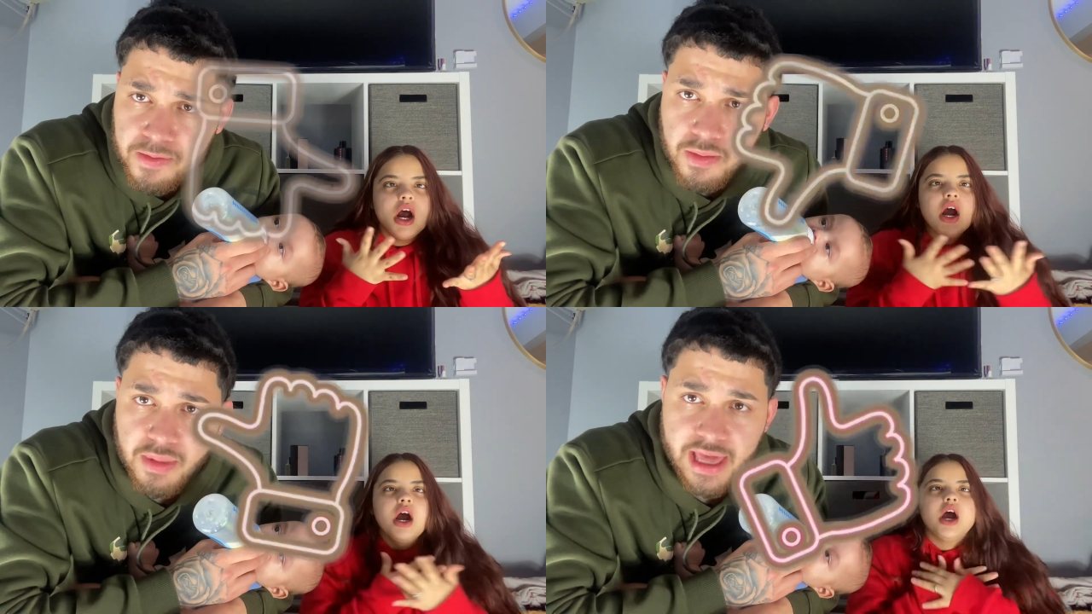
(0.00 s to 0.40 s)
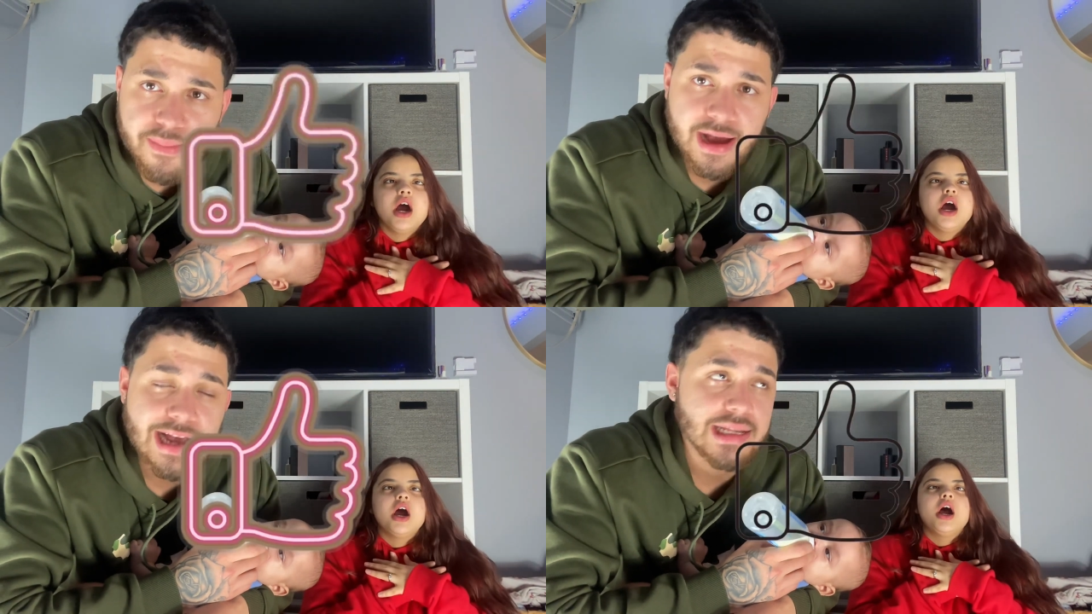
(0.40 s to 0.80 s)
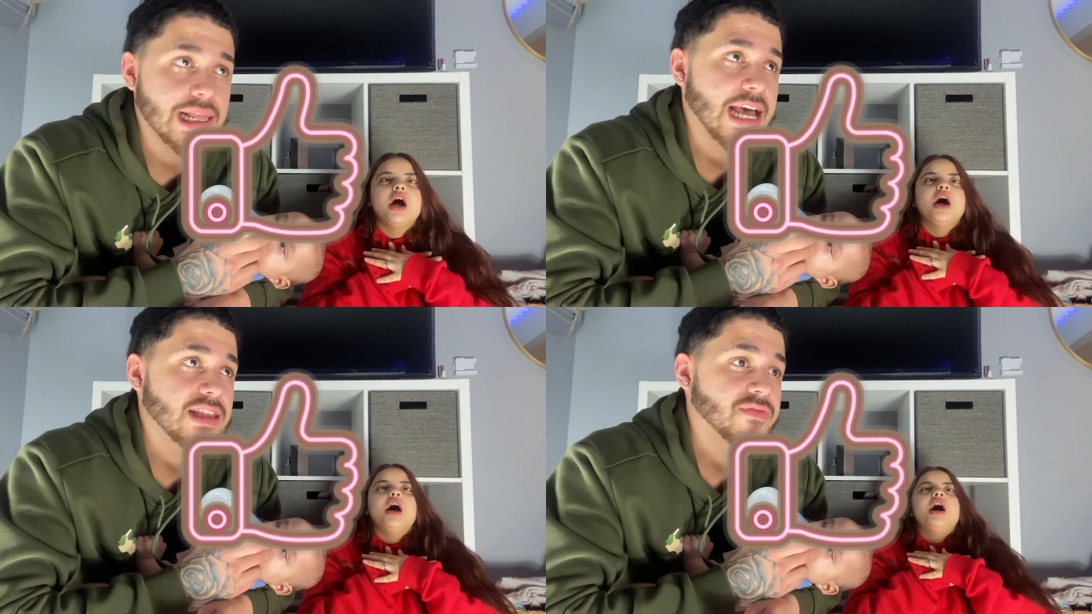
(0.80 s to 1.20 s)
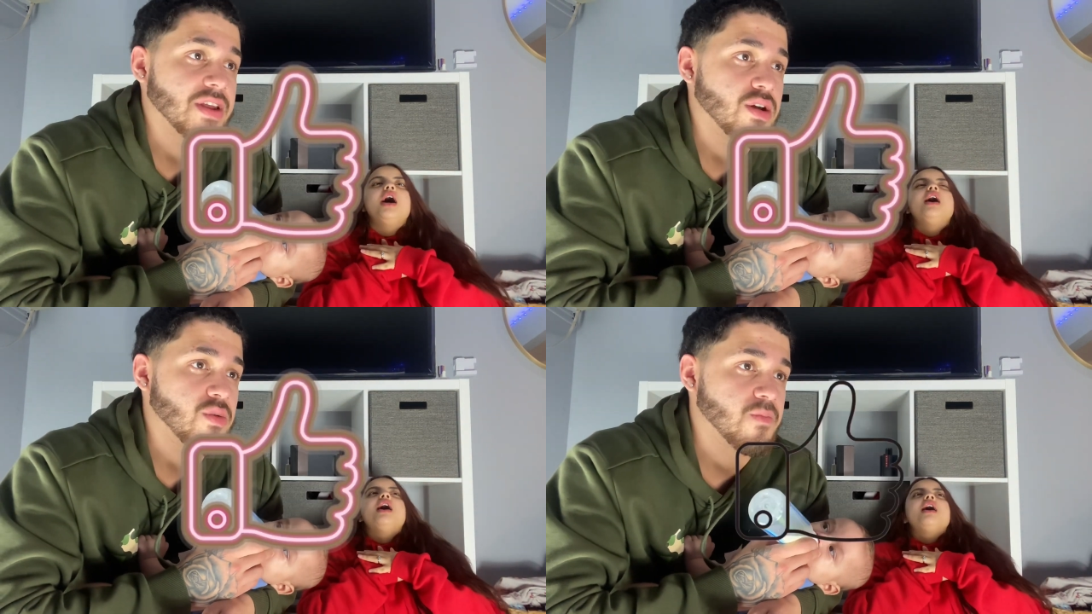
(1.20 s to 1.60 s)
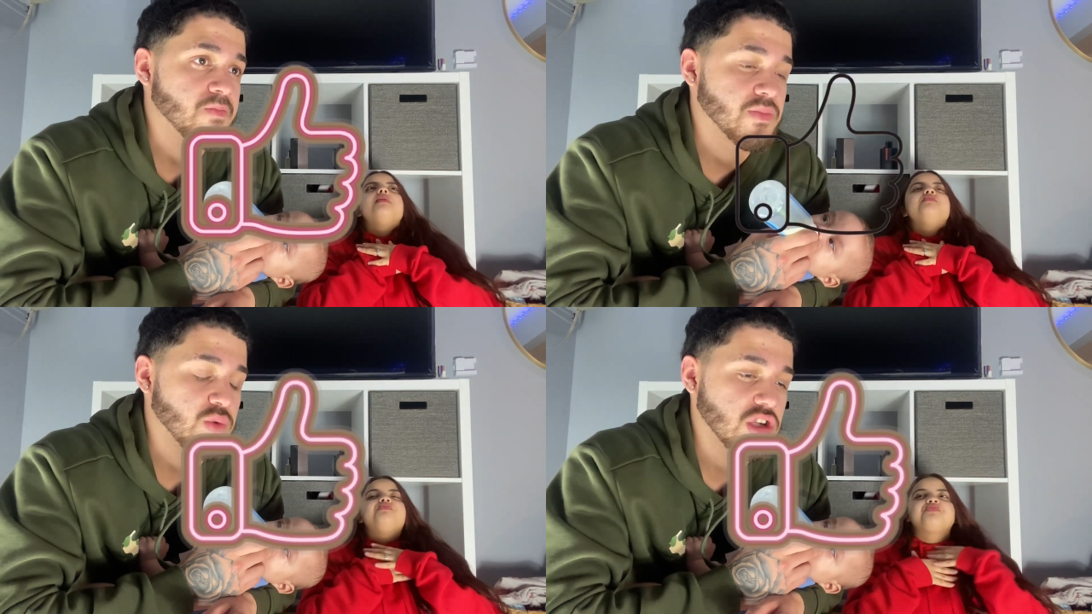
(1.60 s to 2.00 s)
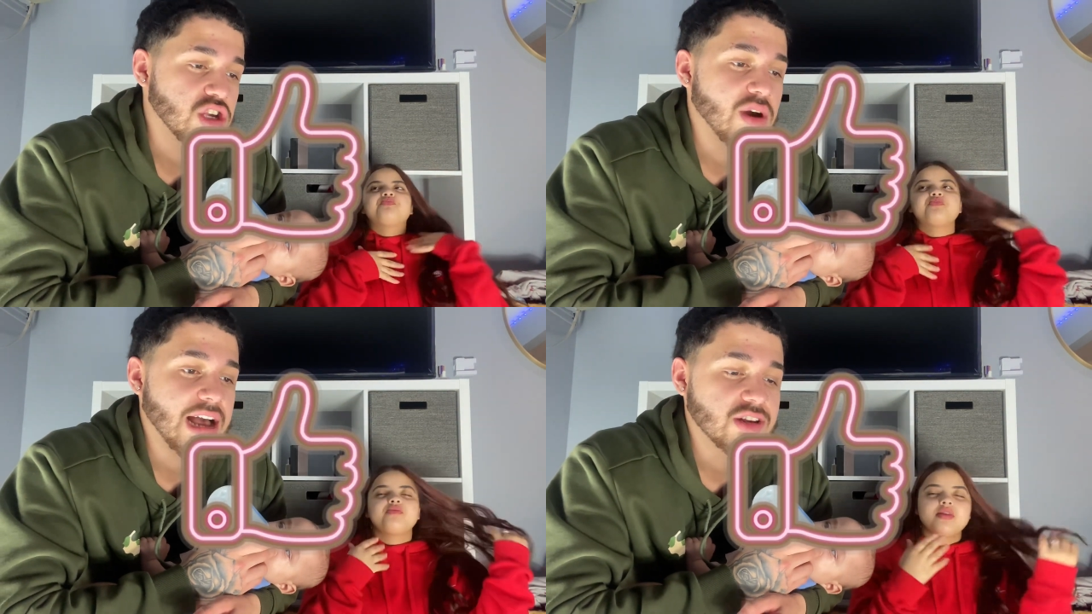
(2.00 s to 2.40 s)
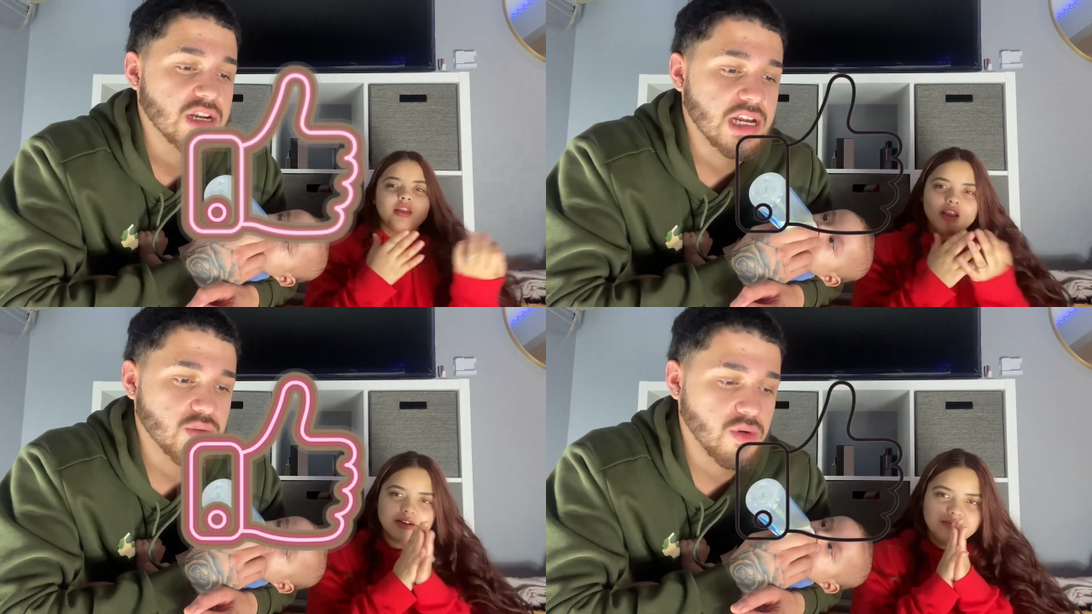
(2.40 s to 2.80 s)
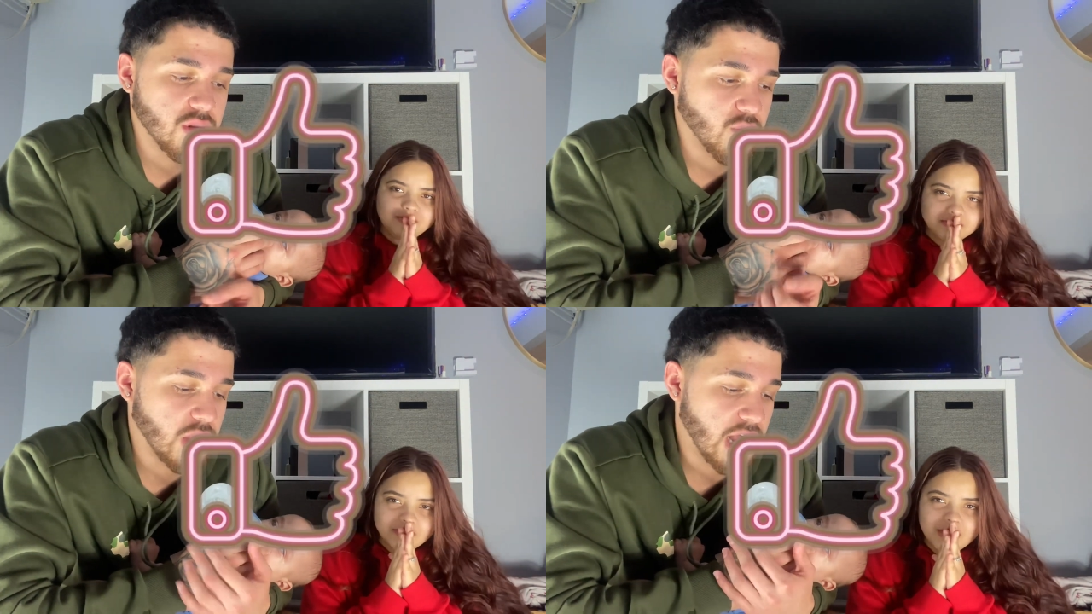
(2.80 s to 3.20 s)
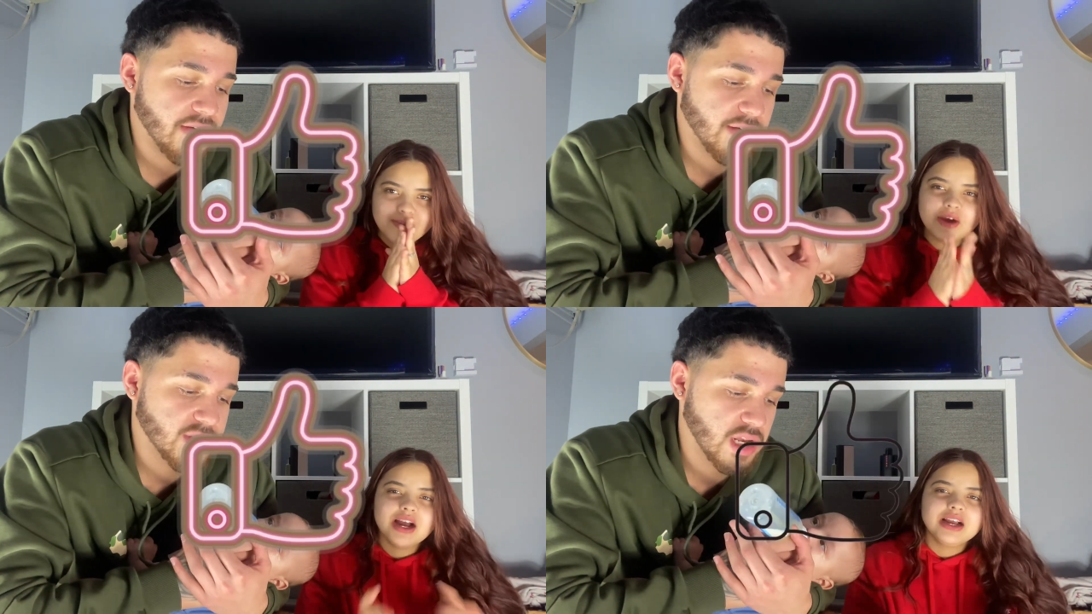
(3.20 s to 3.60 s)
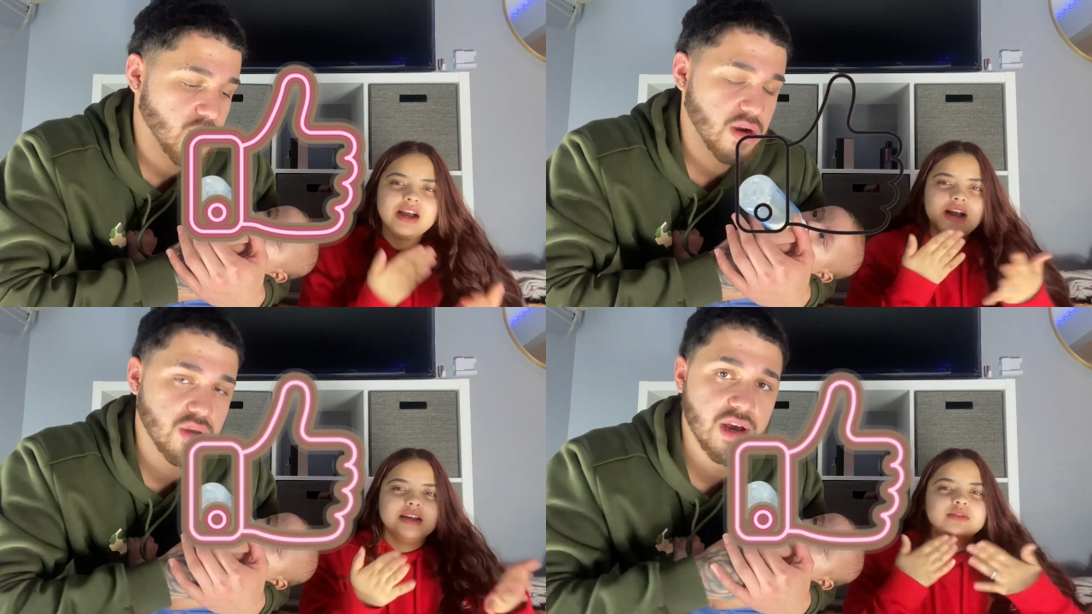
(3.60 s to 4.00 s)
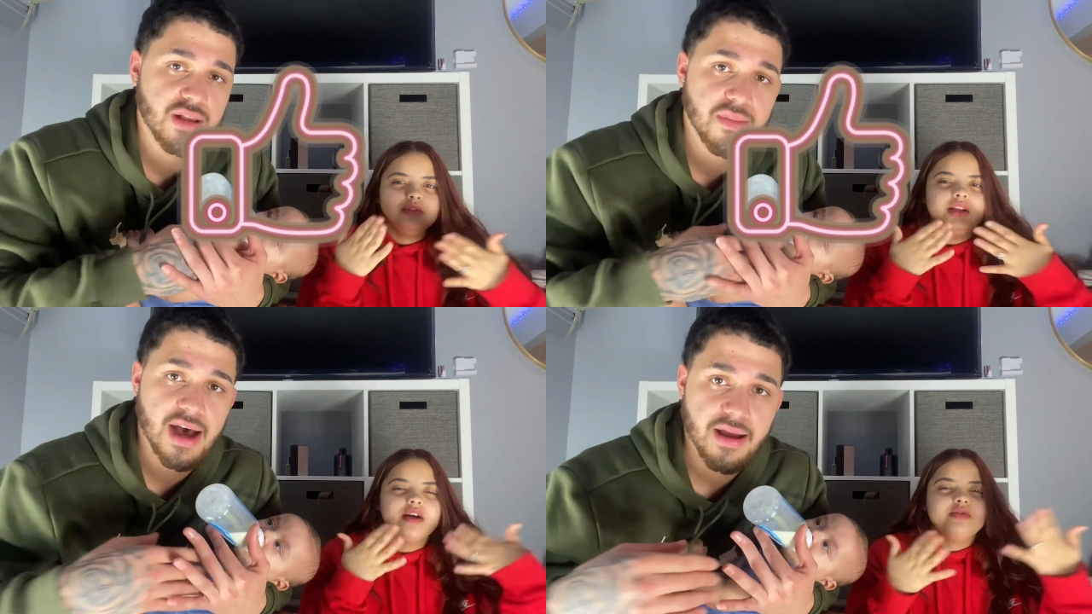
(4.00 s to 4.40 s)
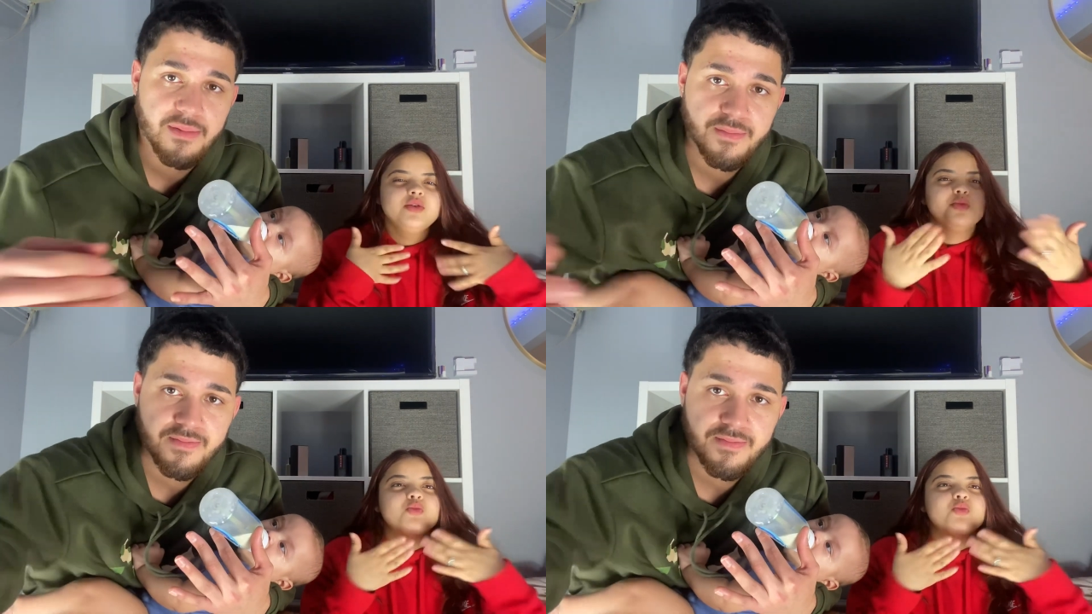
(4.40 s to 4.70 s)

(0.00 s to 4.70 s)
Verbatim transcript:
Speaker 1: But yeah, but guys, like this video. We'll see you guys on the next one. We love every Bye, single guys. one of you guys. Bye.